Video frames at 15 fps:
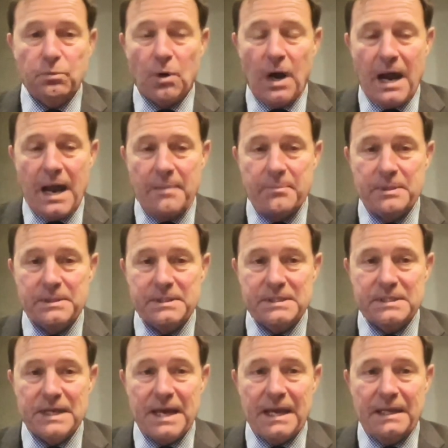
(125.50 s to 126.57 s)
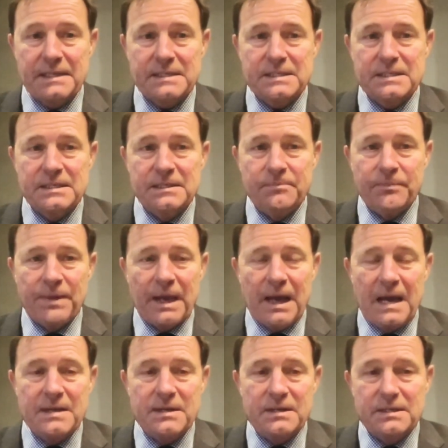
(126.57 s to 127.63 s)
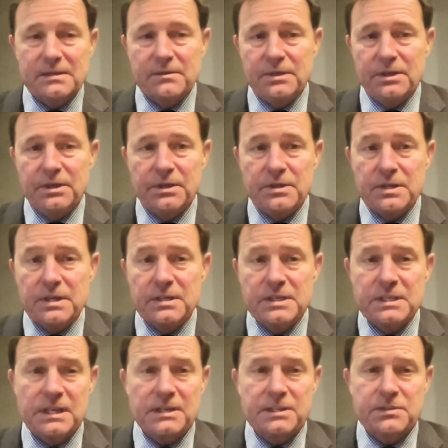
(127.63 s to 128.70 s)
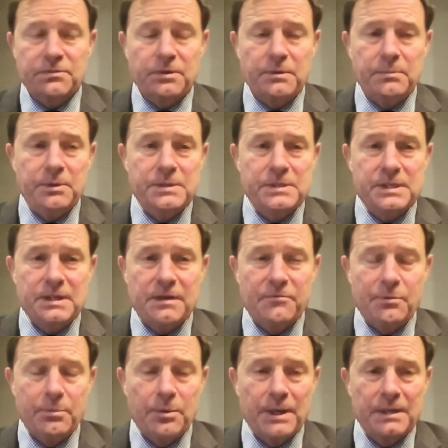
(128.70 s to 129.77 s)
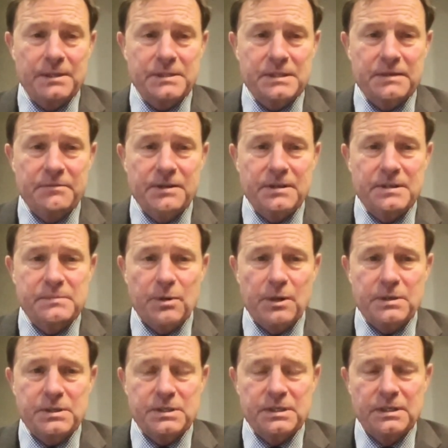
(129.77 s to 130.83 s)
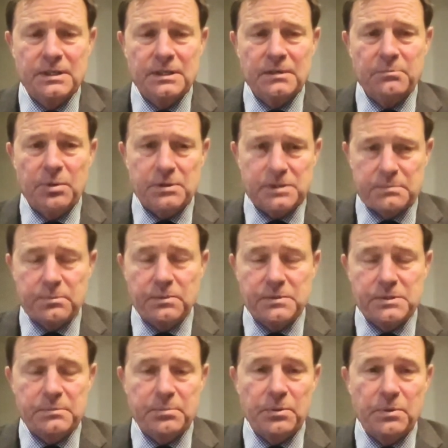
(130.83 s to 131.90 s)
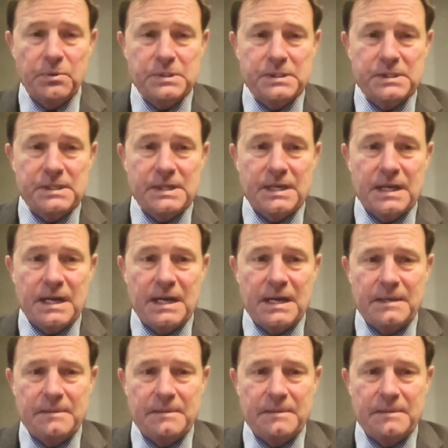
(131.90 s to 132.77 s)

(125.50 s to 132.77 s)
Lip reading: what happens next, and the international community and everybody else give it as much possible support as they can.